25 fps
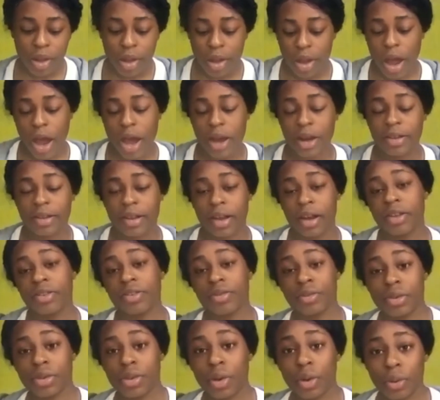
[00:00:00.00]
I decided
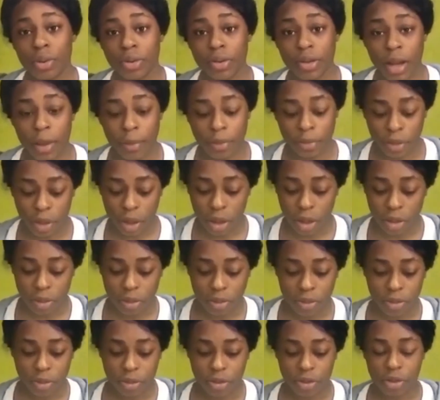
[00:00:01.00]
to read the whole chapter,
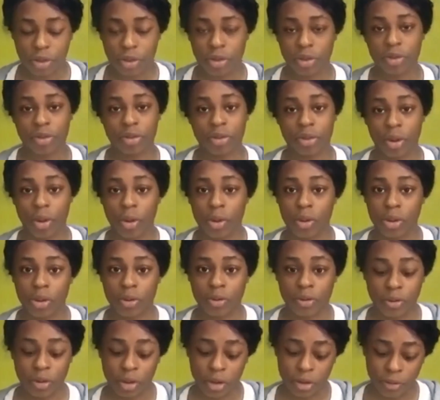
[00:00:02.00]
so the whole
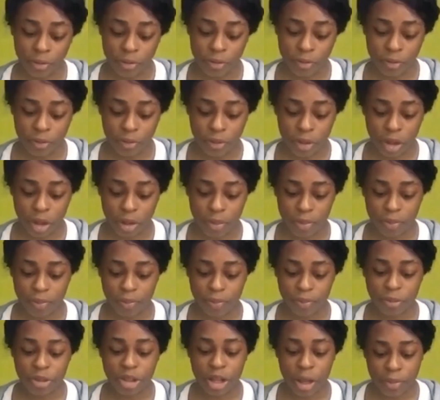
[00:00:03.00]
of
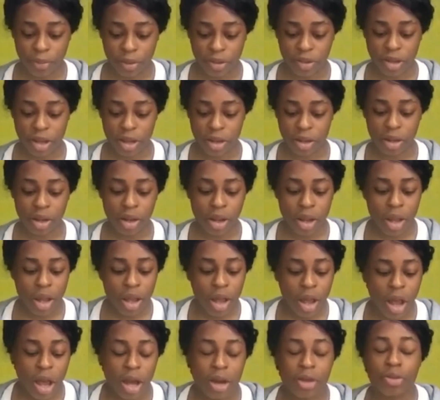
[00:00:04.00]
chapter 10.
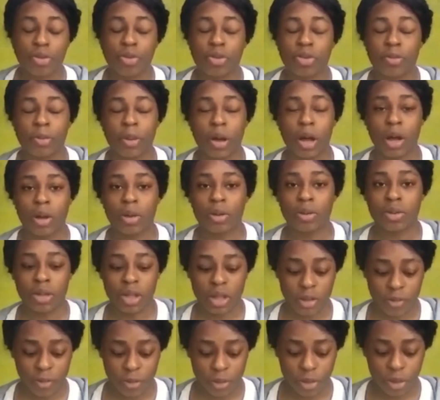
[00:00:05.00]
And it talks about how
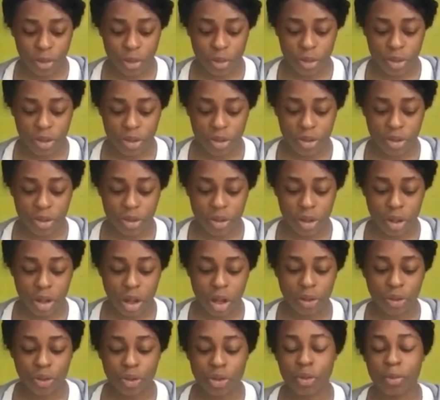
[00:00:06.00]
evildoers
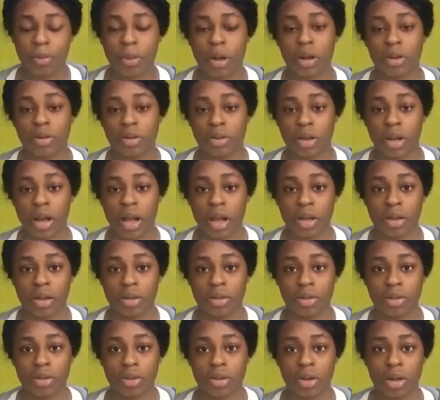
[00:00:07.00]
are too proud to like
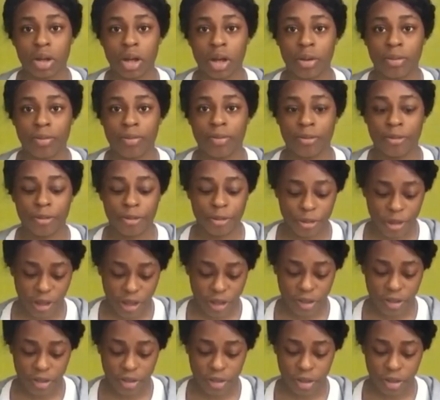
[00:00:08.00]
face